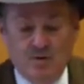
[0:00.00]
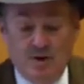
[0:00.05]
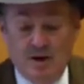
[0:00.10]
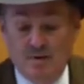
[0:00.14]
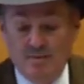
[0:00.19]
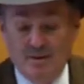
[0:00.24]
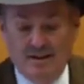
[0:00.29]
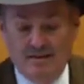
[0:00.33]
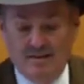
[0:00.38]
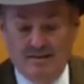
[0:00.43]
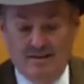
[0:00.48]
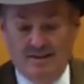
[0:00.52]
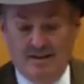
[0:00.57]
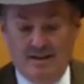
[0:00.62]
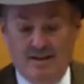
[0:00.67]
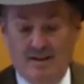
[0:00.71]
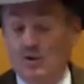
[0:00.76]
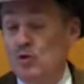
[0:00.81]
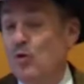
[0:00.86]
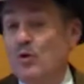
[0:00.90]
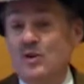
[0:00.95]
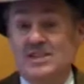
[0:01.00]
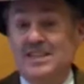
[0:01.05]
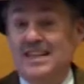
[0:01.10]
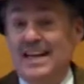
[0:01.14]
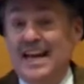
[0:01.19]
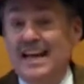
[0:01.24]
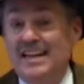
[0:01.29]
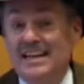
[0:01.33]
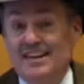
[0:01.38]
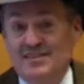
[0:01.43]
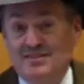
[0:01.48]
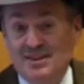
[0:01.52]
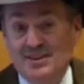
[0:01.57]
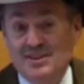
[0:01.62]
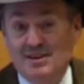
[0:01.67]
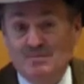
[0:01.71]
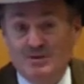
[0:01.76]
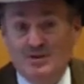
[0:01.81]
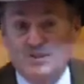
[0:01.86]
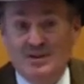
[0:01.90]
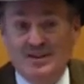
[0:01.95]
I'm not endorsing any of these.
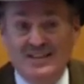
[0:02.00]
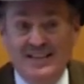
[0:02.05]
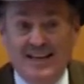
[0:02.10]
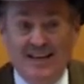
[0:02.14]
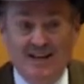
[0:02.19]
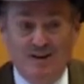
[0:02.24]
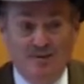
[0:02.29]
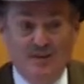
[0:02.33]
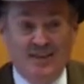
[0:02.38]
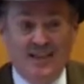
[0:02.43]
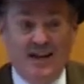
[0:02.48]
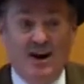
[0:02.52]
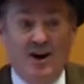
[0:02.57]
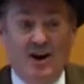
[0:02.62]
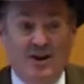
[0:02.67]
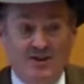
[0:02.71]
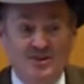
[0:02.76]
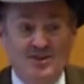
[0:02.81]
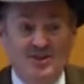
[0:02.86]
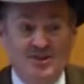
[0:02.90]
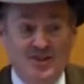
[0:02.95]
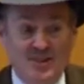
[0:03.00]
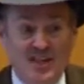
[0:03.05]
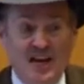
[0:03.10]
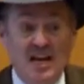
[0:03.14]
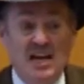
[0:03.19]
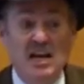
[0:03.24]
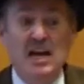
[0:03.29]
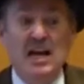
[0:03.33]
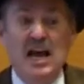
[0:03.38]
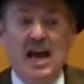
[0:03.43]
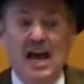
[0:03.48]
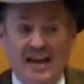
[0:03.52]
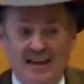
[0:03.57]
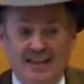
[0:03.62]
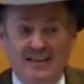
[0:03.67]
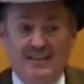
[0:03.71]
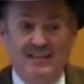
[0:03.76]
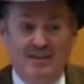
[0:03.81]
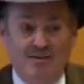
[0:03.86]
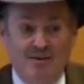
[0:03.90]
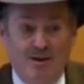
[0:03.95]
I'm just going to tell you what they are, just to say, hey,
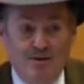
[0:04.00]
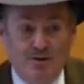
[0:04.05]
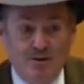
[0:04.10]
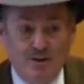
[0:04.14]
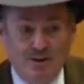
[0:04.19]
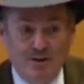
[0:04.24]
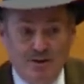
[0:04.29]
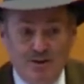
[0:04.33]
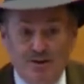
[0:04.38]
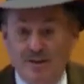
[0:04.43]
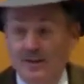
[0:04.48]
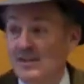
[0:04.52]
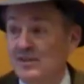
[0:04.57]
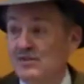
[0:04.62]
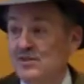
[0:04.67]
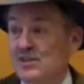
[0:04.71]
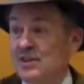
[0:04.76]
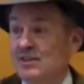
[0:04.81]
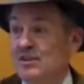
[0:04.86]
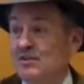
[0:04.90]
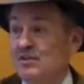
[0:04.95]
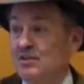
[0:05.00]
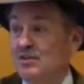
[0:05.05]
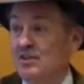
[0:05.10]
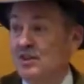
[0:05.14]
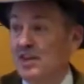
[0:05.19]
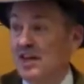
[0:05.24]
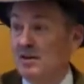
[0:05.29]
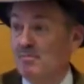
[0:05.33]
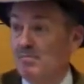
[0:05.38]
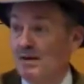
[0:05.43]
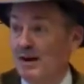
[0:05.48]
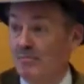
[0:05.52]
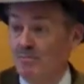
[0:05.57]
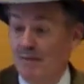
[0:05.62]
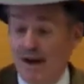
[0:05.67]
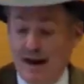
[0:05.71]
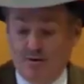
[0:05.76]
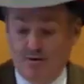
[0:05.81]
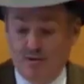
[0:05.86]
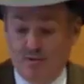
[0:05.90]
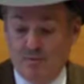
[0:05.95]
there are alternatives that you can think about,
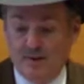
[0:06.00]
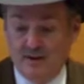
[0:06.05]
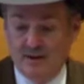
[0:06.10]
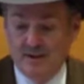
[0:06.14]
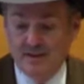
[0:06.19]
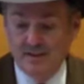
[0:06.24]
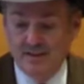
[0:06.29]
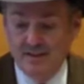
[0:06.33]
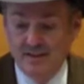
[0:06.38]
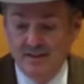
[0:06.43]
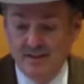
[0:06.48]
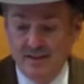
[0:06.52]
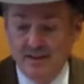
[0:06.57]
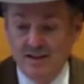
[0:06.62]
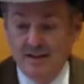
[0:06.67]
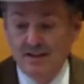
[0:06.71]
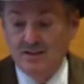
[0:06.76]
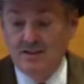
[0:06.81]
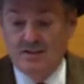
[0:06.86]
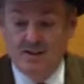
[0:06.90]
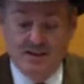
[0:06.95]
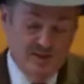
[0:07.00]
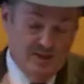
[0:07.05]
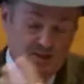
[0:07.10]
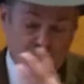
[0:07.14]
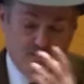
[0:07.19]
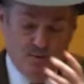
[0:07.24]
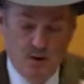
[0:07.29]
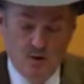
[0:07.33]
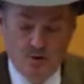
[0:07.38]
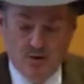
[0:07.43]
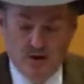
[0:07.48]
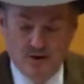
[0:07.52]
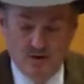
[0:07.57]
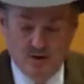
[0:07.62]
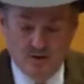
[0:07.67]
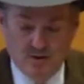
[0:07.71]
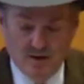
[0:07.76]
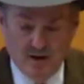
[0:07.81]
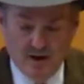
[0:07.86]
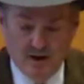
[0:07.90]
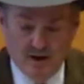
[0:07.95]
macro policy. So there's a broken
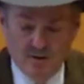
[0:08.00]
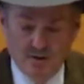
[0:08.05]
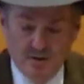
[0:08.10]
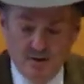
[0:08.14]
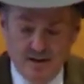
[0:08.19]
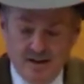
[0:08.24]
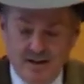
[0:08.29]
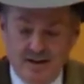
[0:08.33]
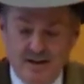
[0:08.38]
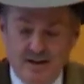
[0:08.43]
euro.